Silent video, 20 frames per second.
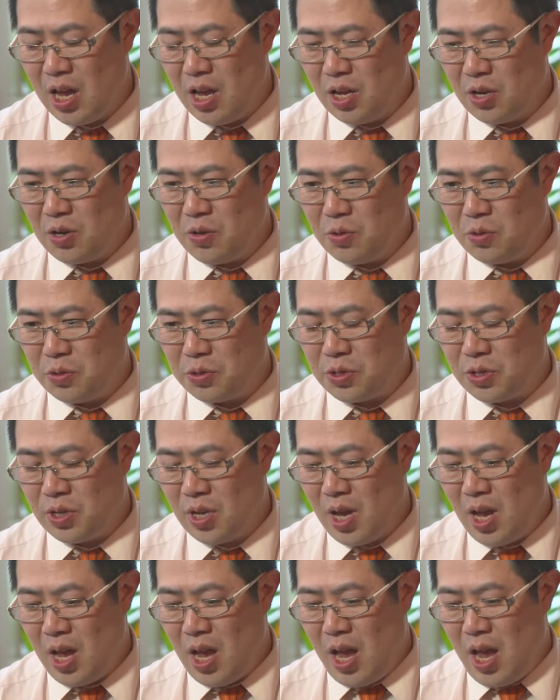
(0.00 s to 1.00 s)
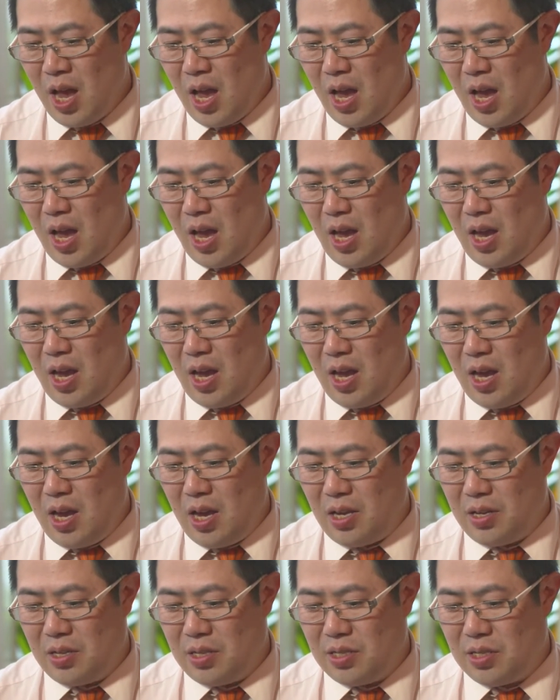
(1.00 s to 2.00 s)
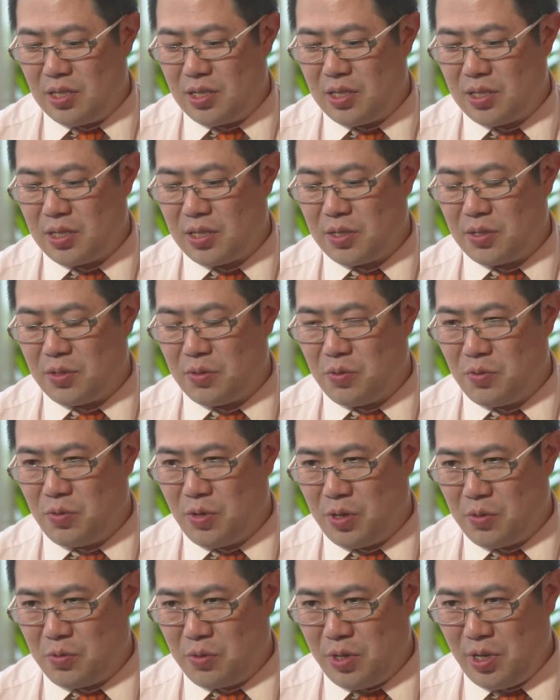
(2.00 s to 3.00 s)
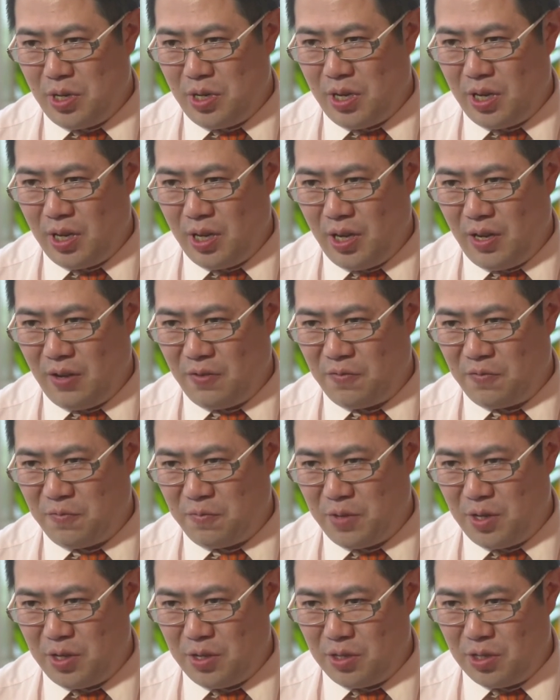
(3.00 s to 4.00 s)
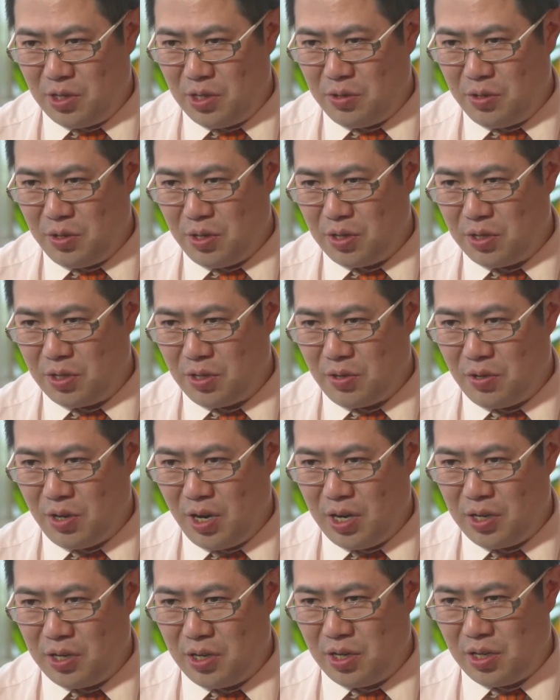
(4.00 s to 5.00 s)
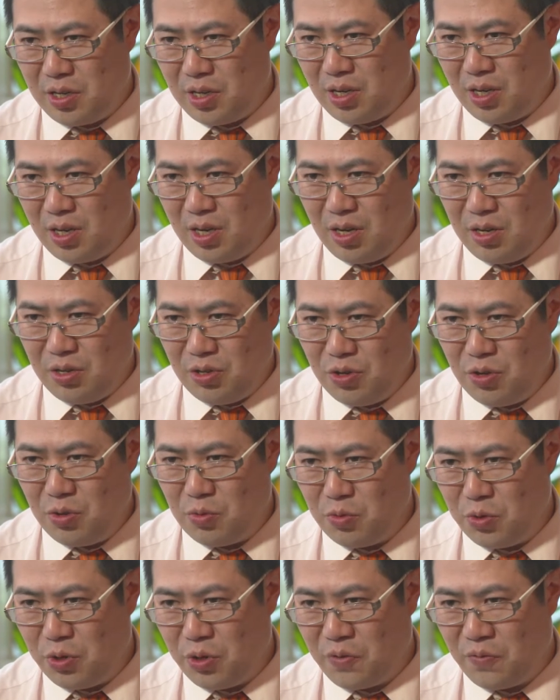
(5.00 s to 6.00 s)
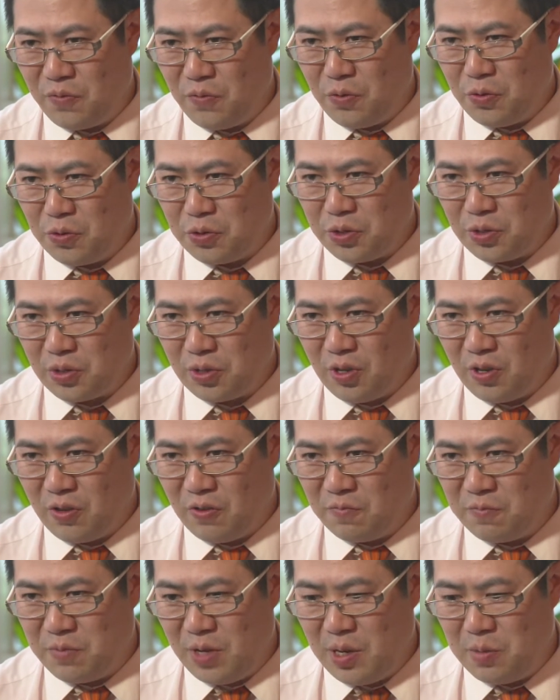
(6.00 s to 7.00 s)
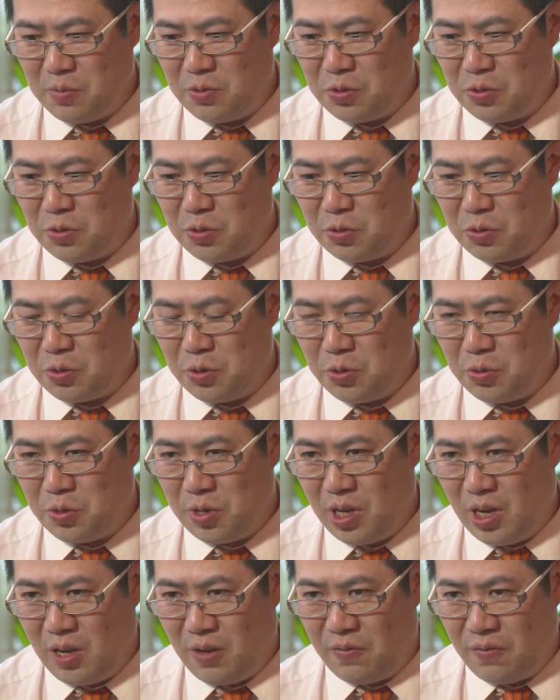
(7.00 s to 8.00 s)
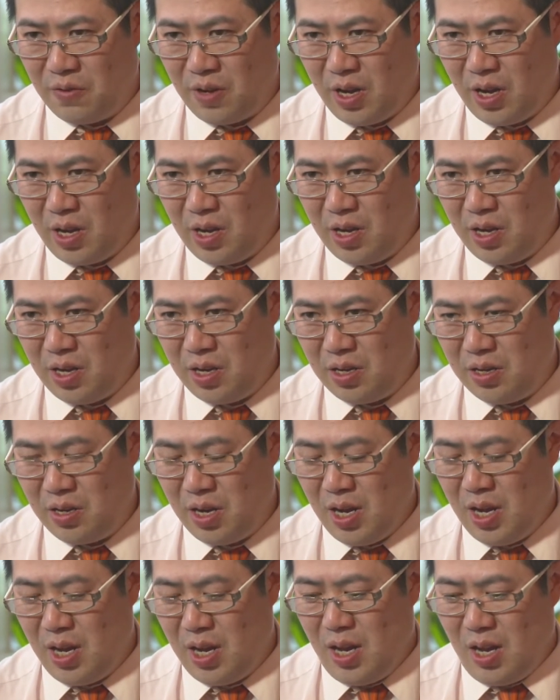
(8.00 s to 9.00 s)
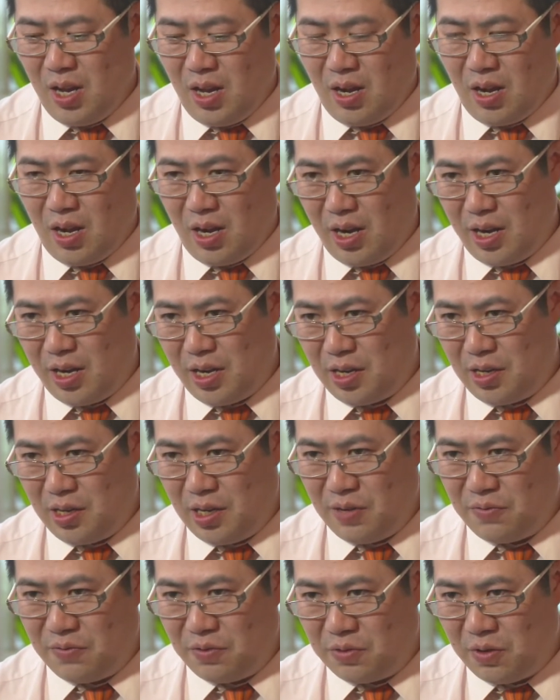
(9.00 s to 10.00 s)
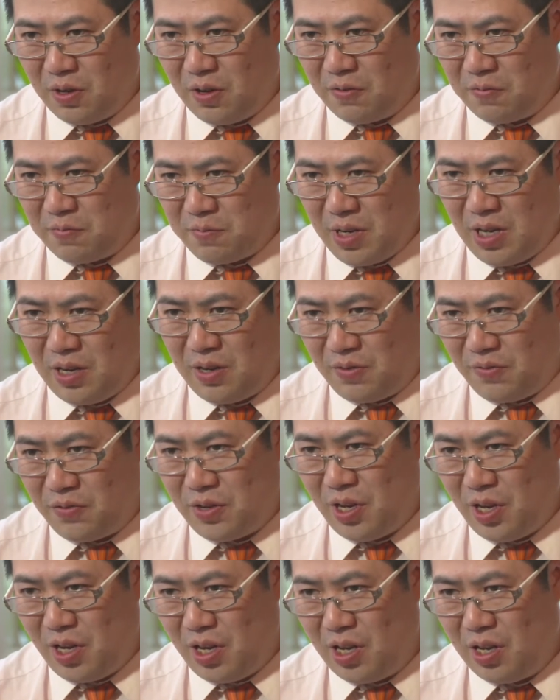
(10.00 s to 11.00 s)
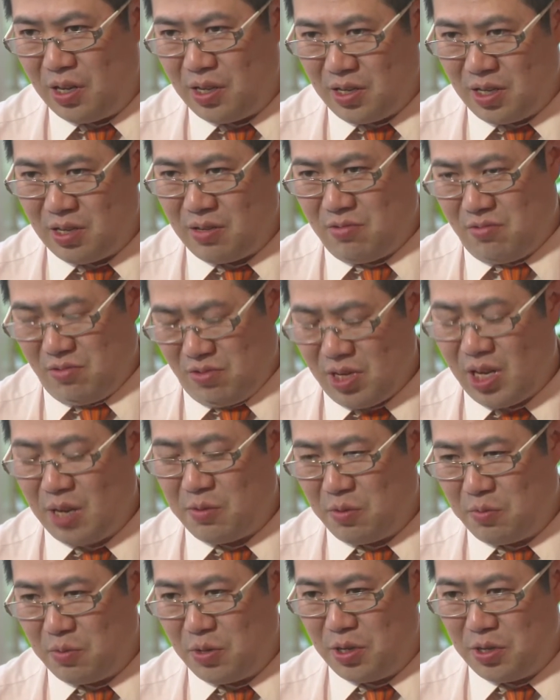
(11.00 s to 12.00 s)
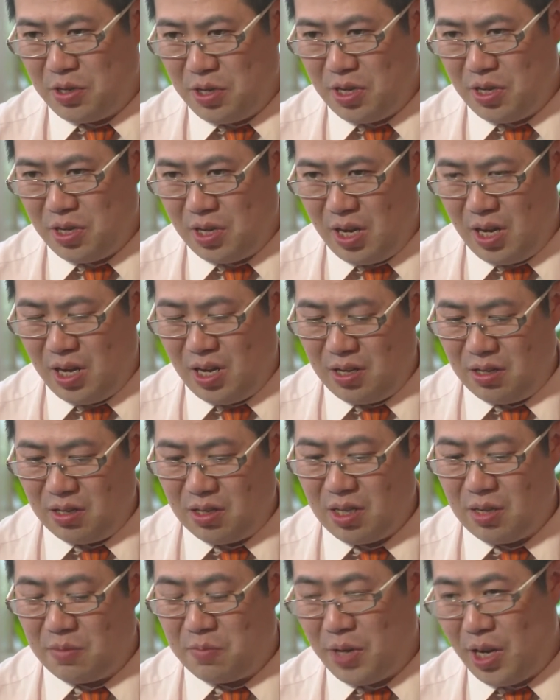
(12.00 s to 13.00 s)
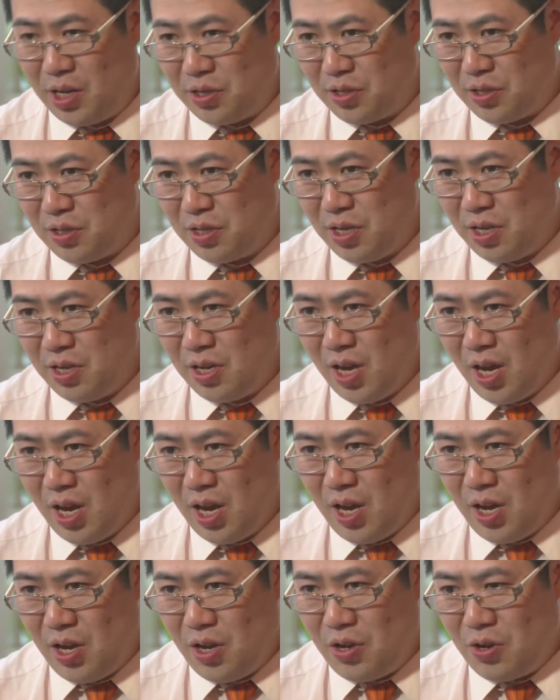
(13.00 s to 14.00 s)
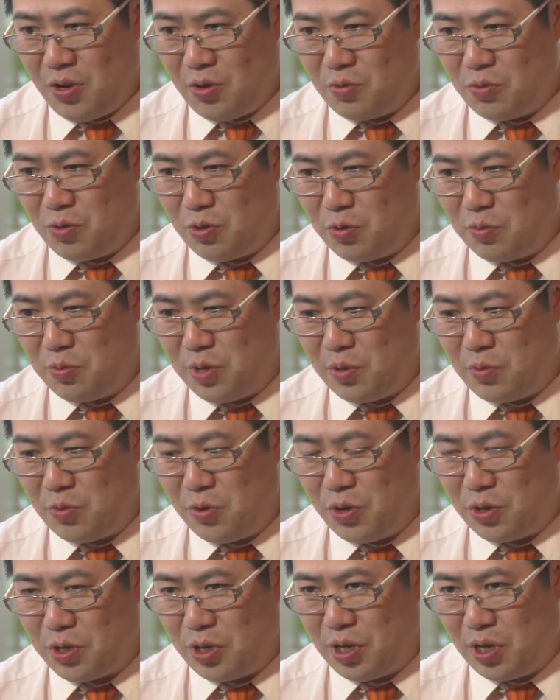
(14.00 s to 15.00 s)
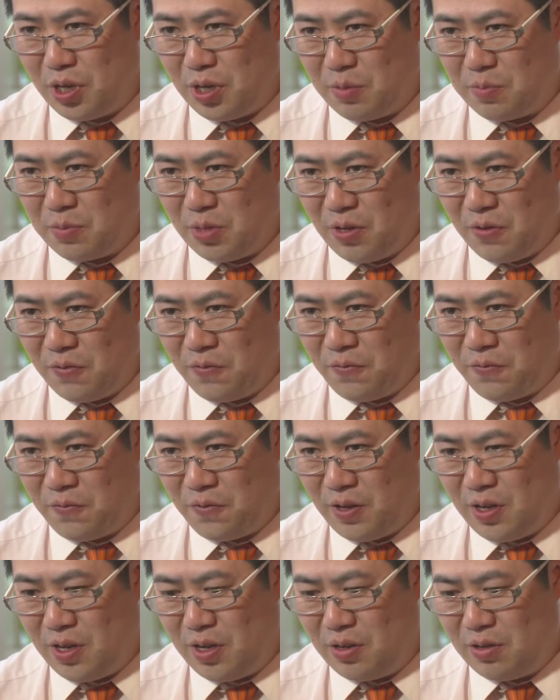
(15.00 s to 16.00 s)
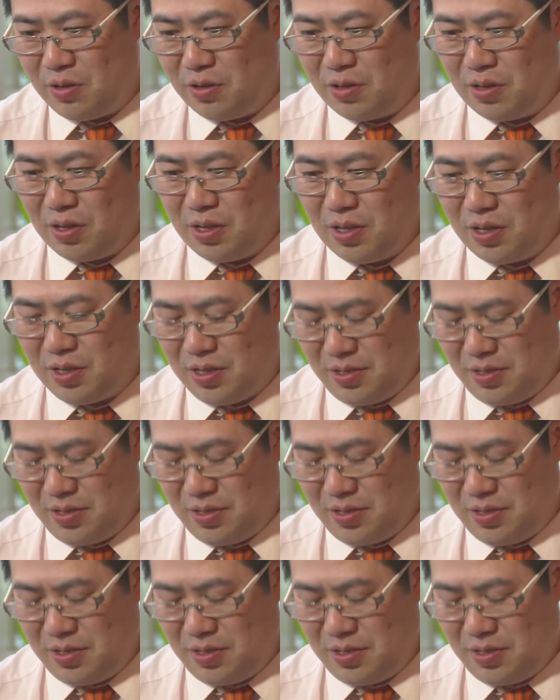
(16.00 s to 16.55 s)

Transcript: course. And what we have been doing is creating a new workforce of people who have a higher level of palliative care capability and capacity, who will be working both in